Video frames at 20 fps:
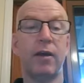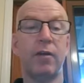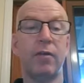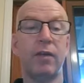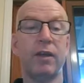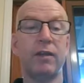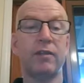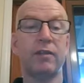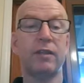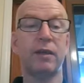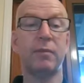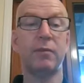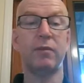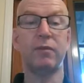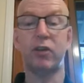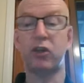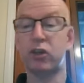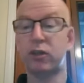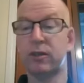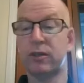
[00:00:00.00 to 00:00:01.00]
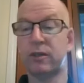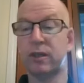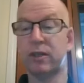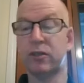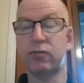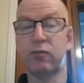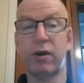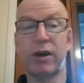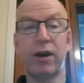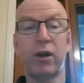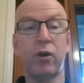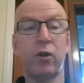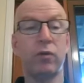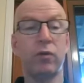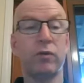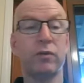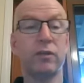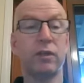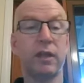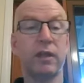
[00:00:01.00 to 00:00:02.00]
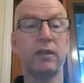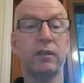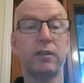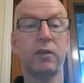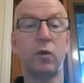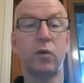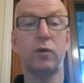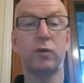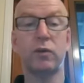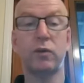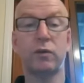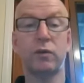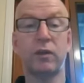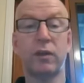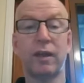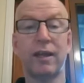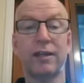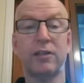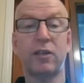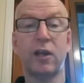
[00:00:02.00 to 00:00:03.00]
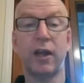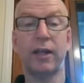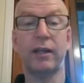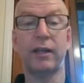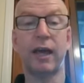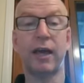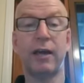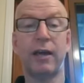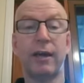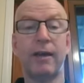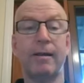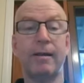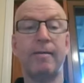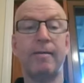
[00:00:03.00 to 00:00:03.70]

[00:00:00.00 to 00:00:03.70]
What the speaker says: there's subdivisions, there's renos, there's all sorts of things like that.